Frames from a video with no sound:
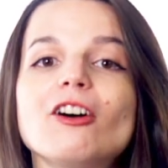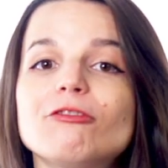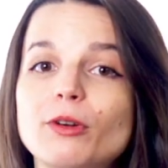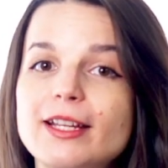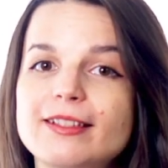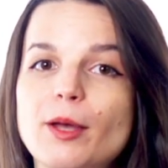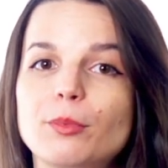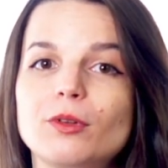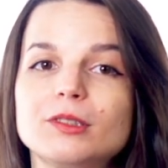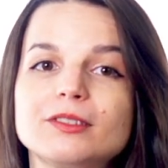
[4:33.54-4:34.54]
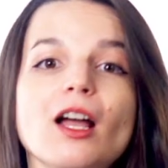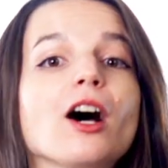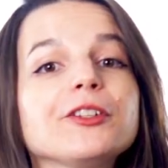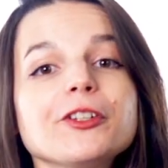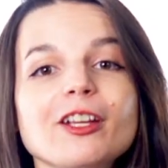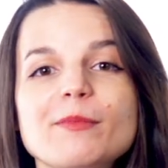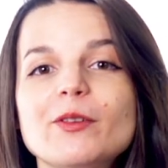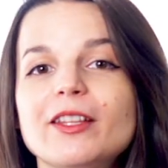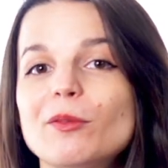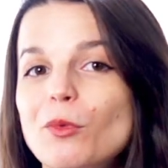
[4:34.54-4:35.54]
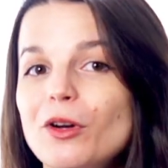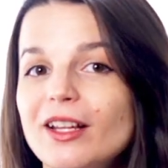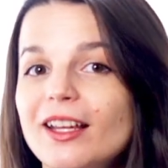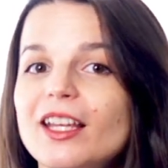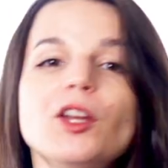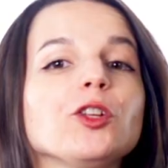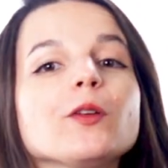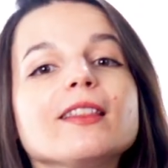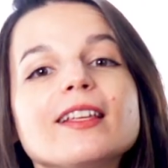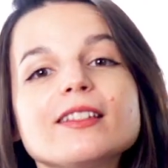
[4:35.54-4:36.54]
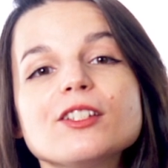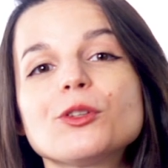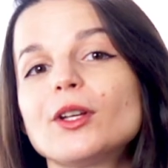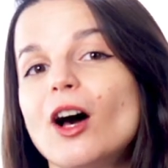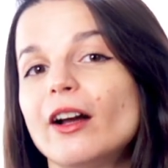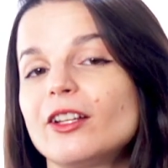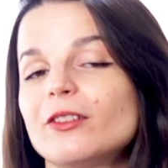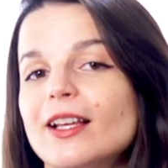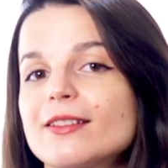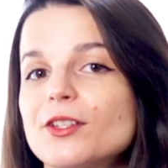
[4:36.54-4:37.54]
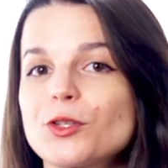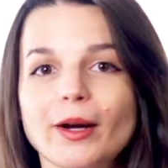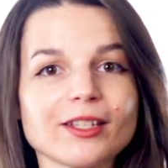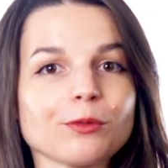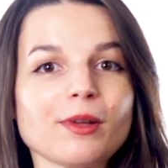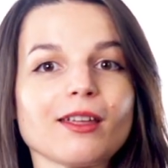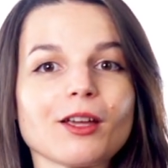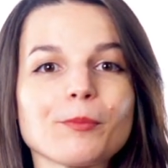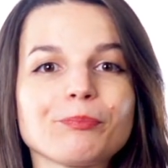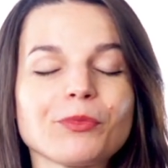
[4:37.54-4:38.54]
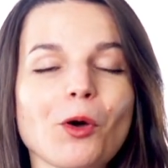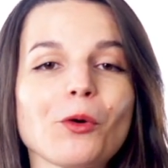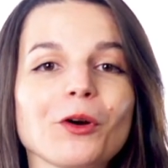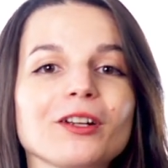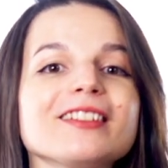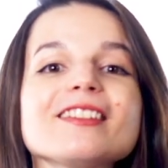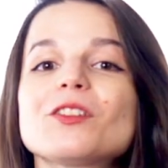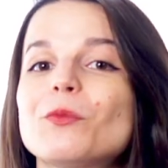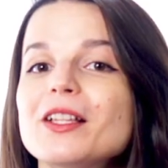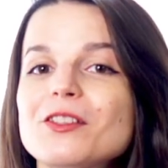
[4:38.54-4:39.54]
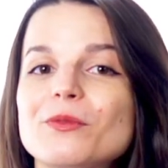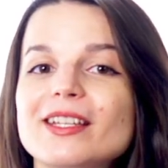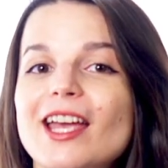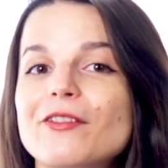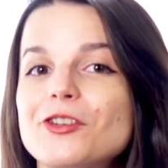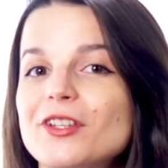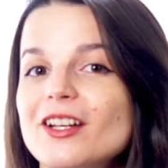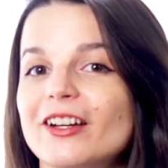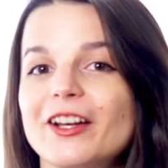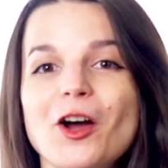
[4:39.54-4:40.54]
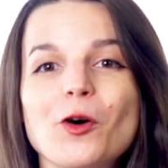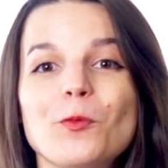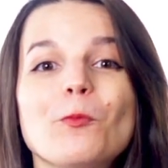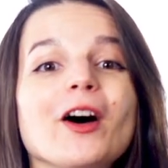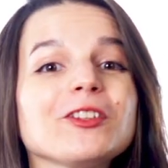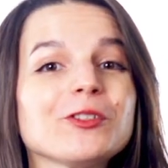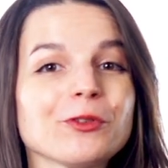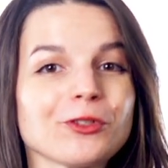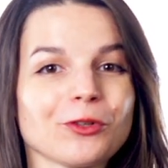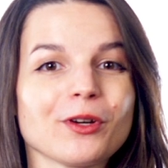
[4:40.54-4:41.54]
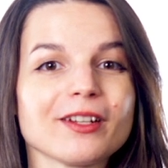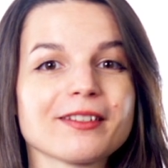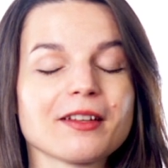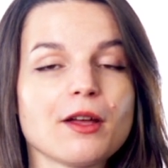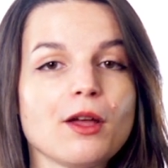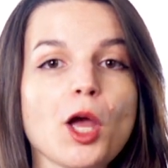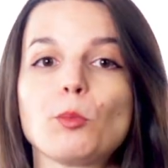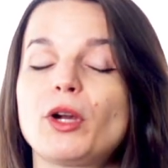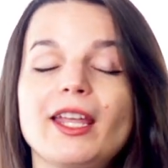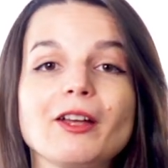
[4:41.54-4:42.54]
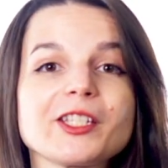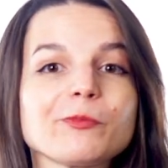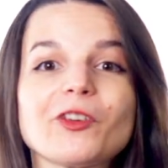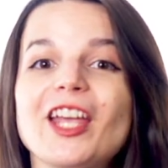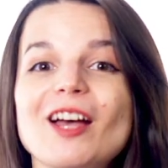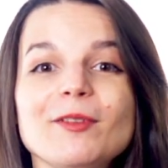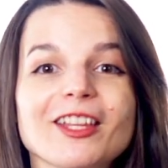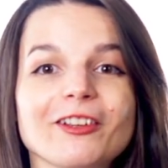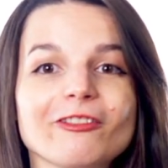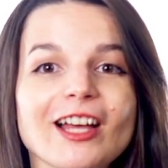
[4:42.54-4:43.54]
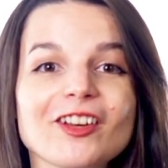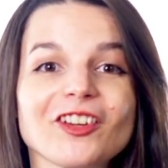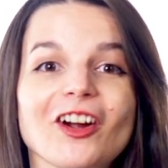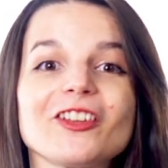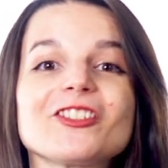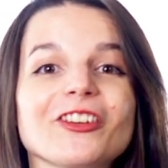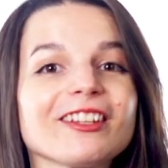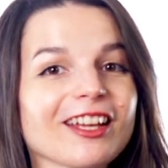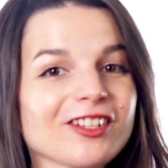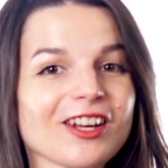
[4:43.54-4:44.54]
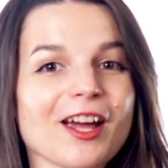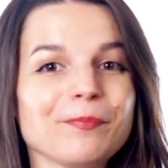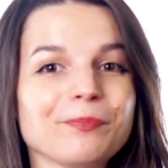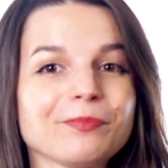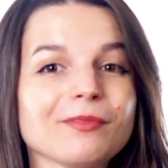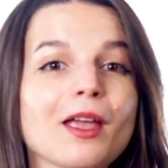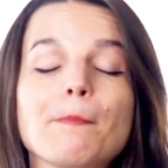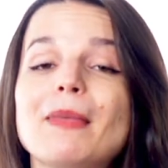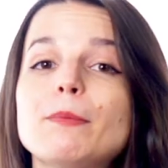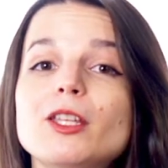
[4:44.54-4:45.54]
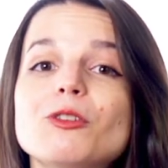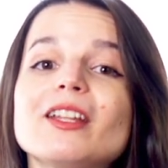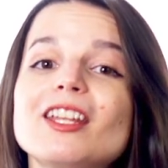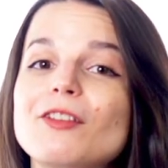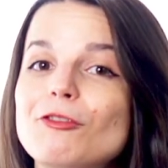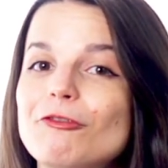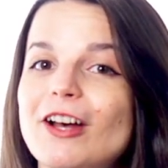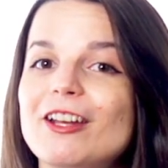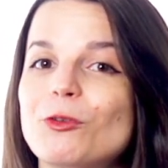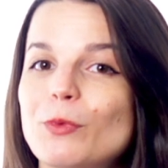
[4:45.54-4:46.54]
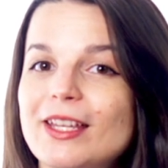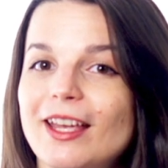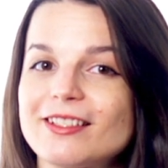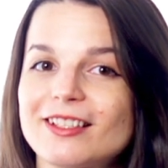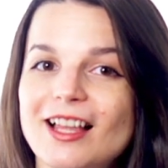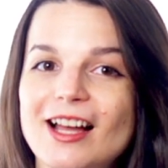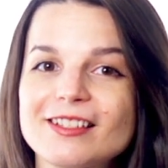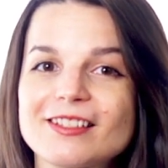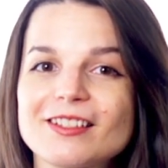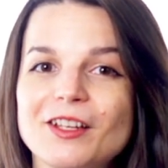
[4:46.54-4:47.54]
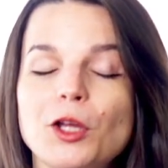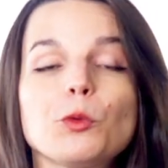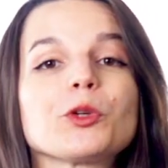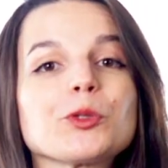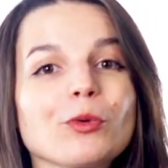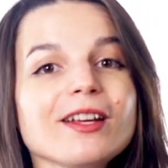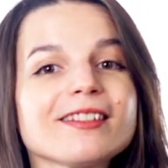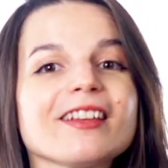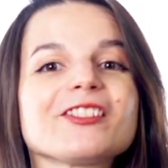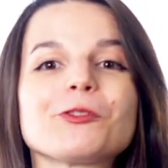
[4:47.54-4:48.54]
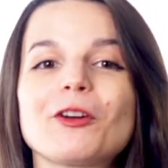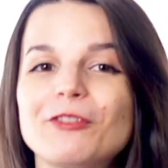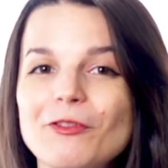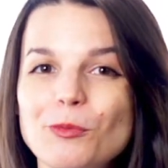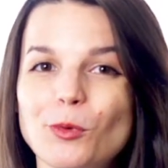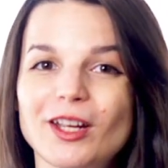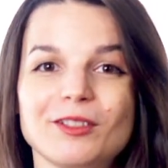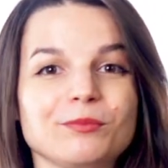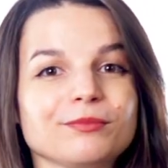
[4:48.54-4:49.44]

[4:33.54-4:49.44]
For example, on your commute in the morning, you can listen to an audio lesson twice a week, or listen once a week after dinner at home while you do chores. Break out some vocabulary flashcards during lunchtime. Maybe you can even find a weekend class. Which brings us to our fifth point.